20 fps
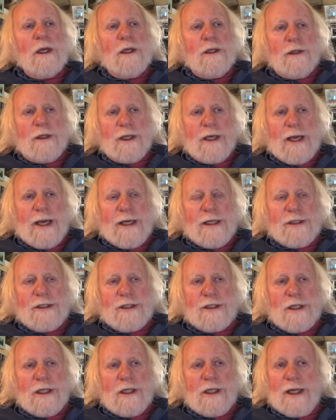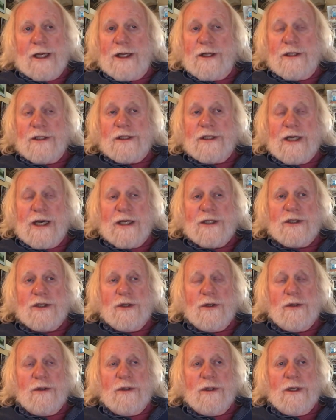The case, like the
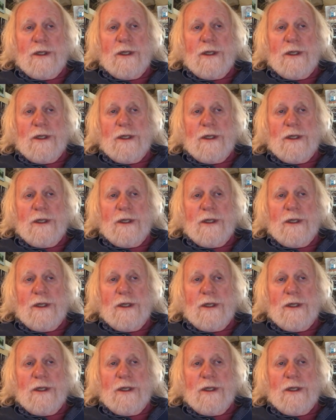statute,